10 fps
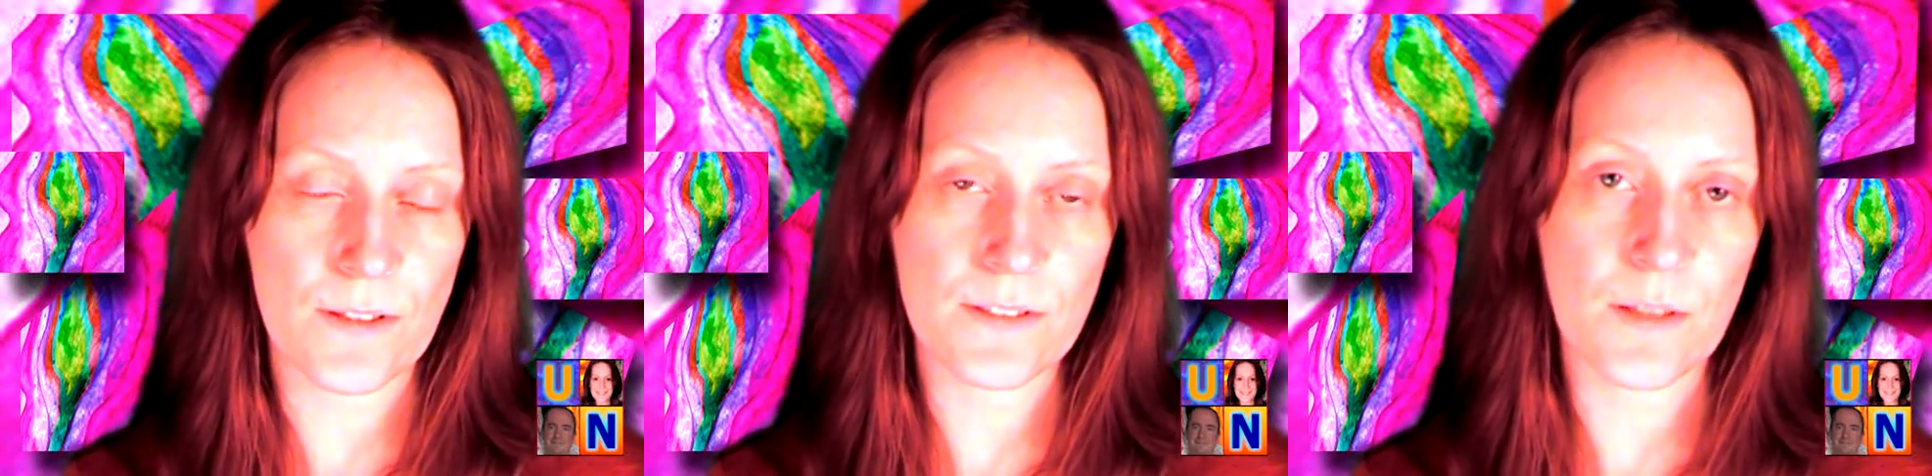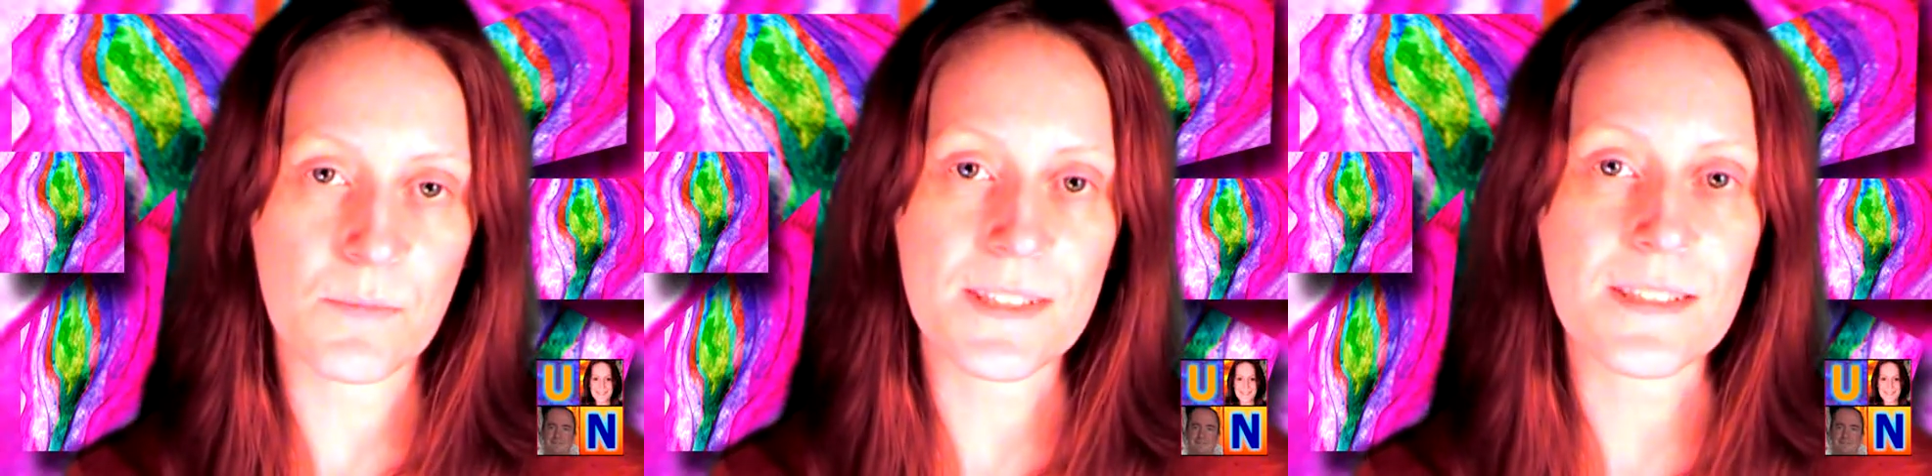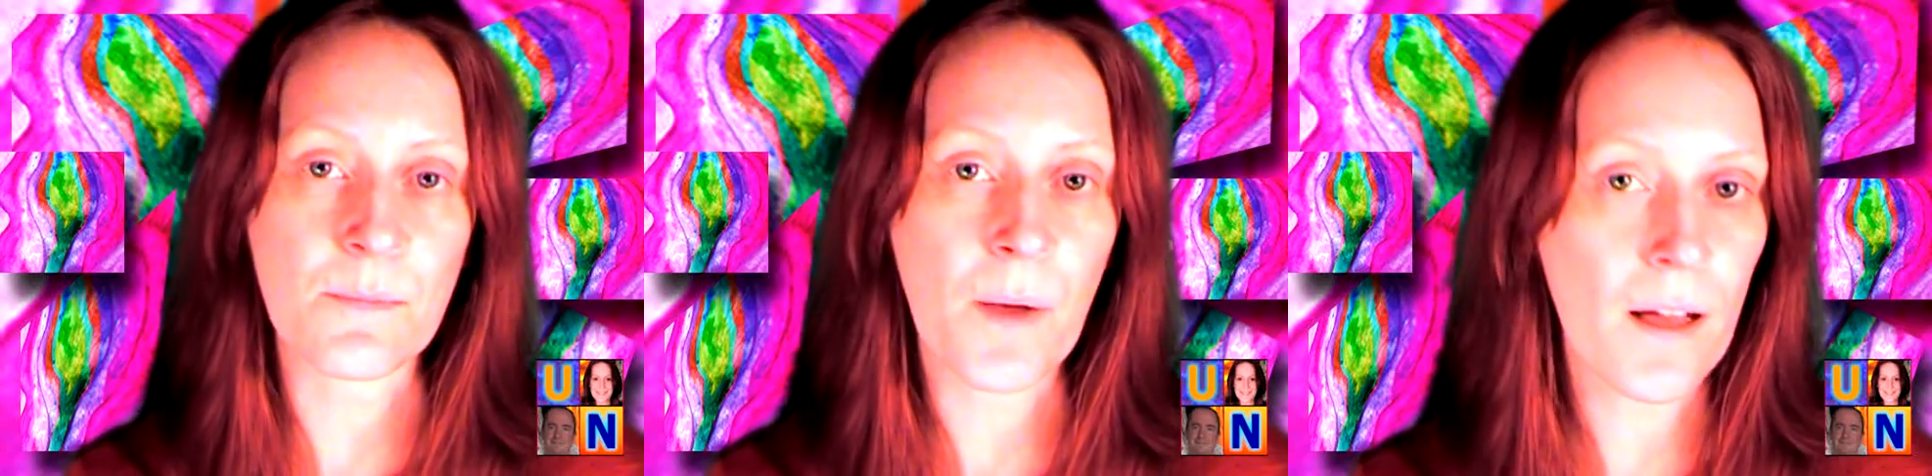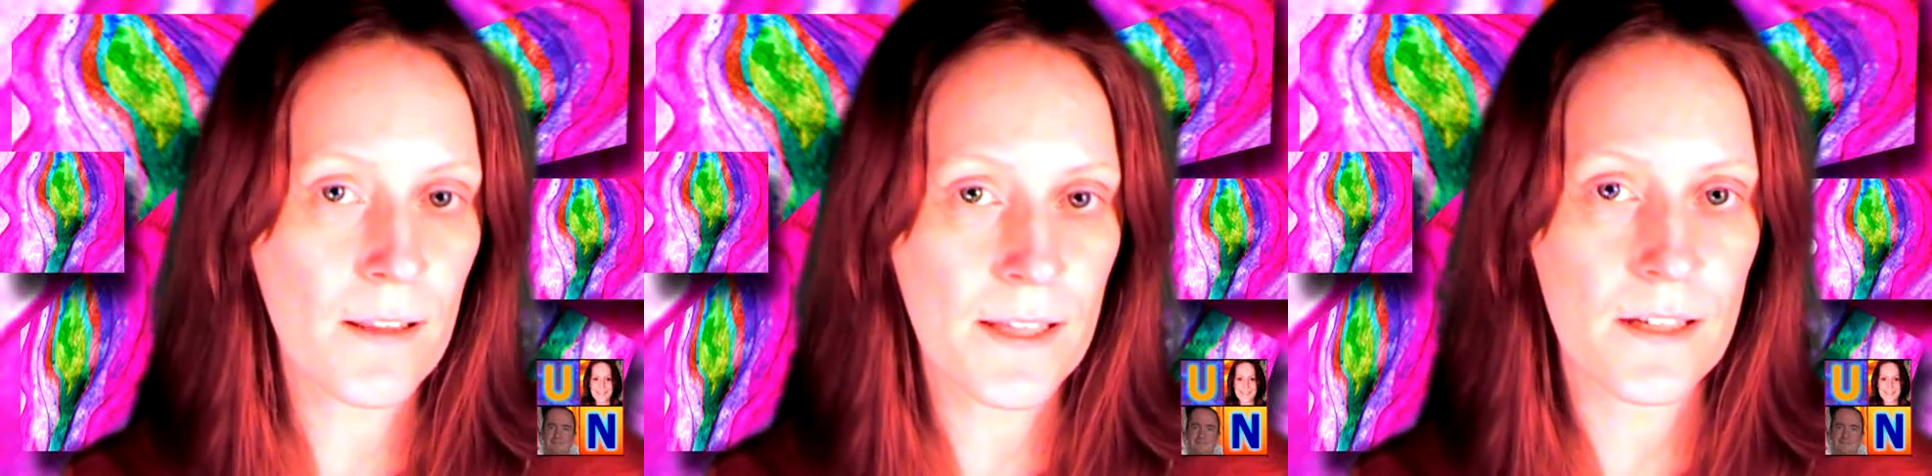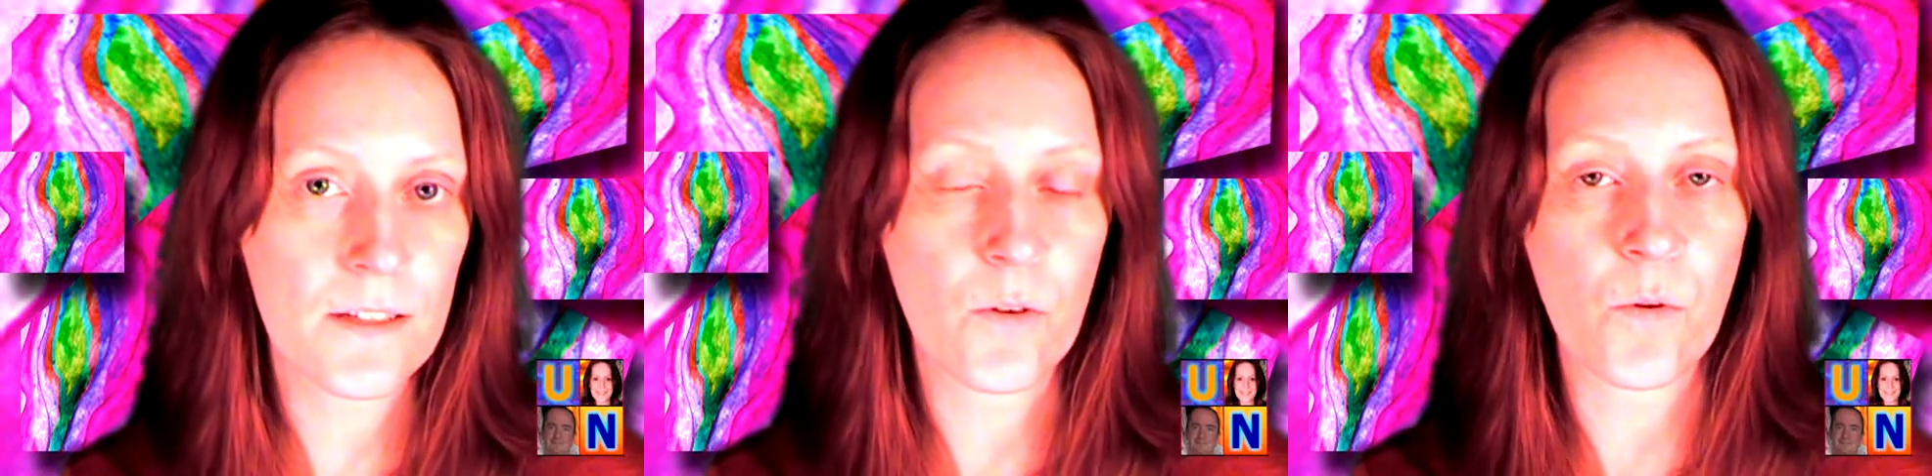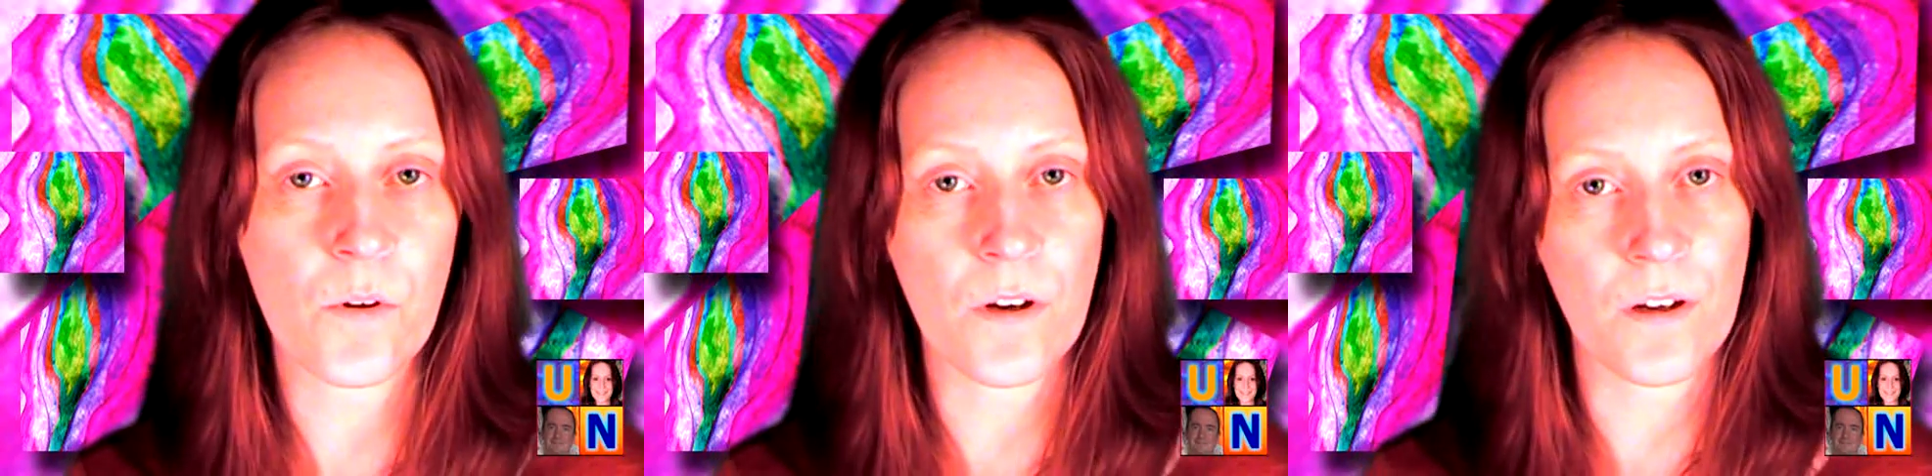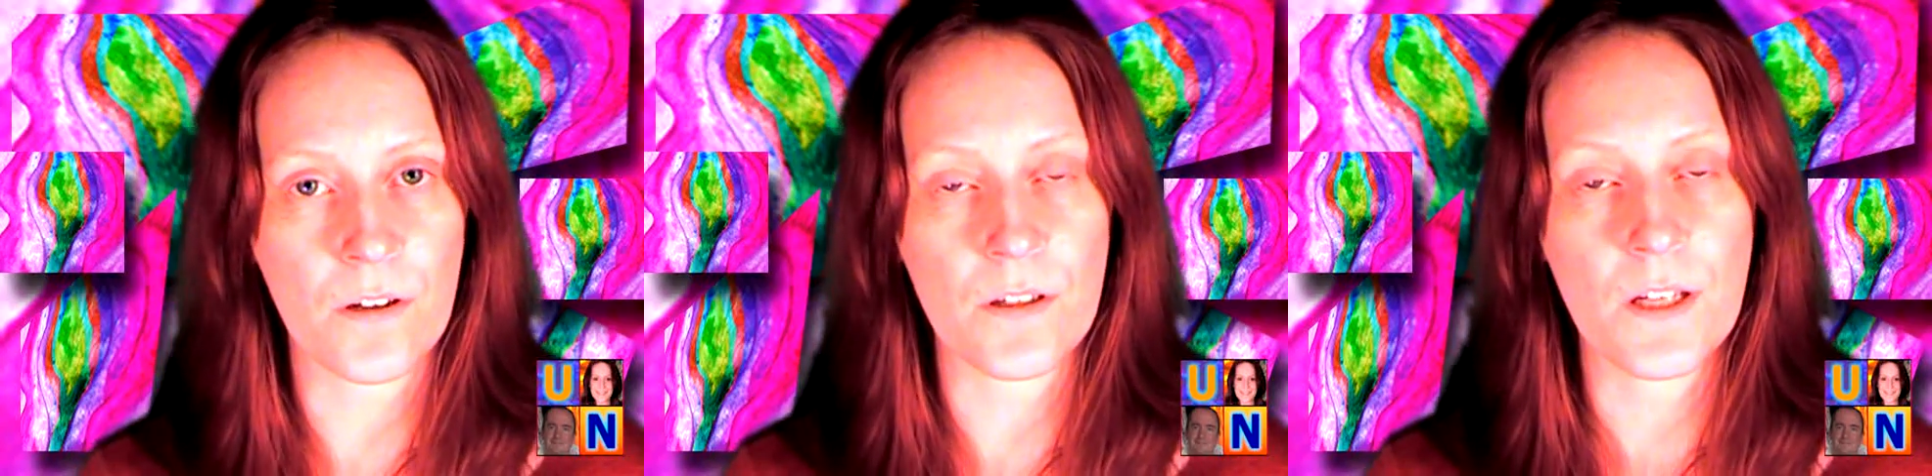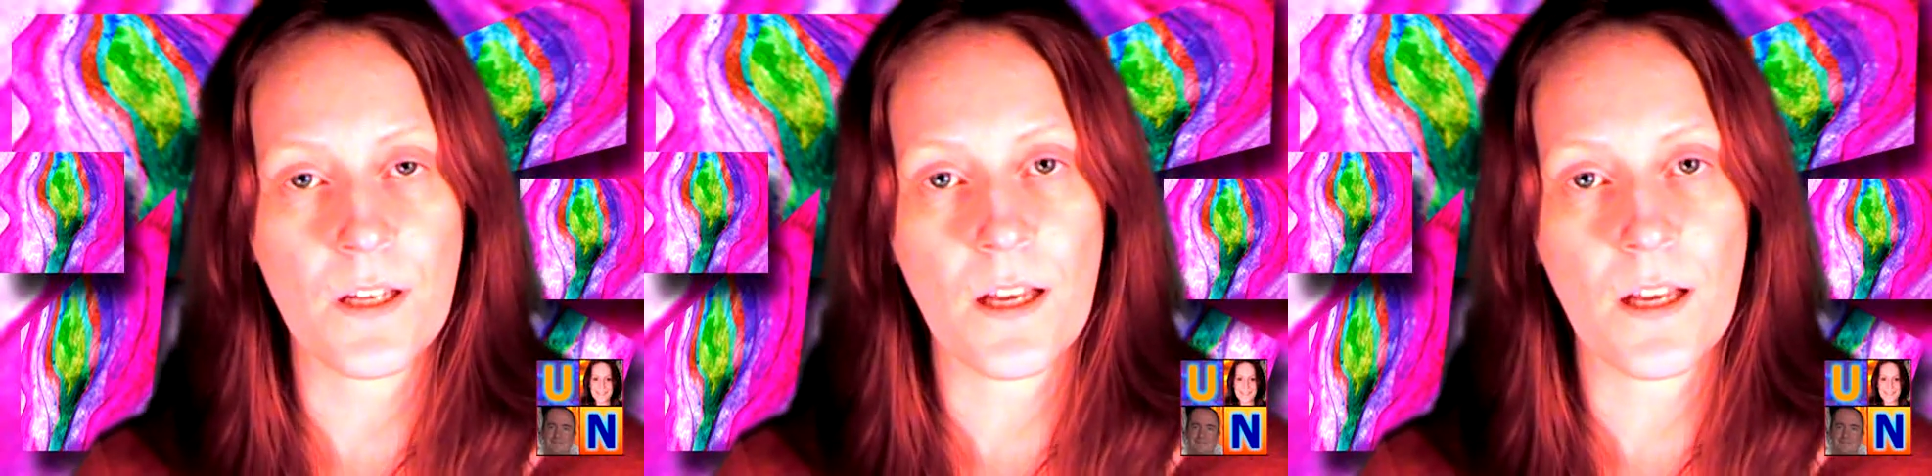some symbolic or,